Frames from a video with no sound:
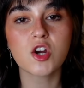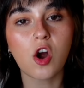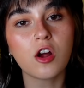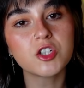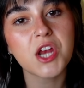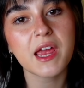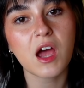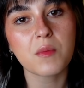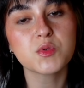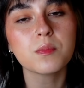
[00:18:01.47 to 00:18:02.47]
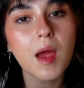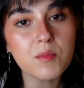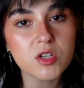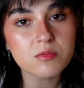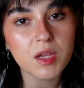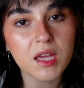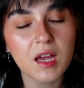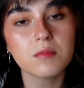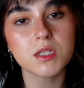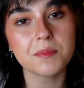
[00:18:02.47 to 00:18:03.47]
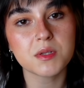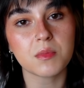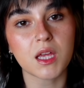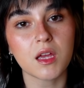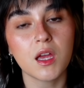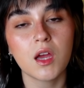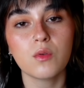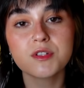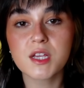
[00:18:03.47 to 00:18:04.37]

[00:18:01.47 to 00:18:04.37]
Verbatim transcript: Karl Jacobs remembers me, comes up to me, and was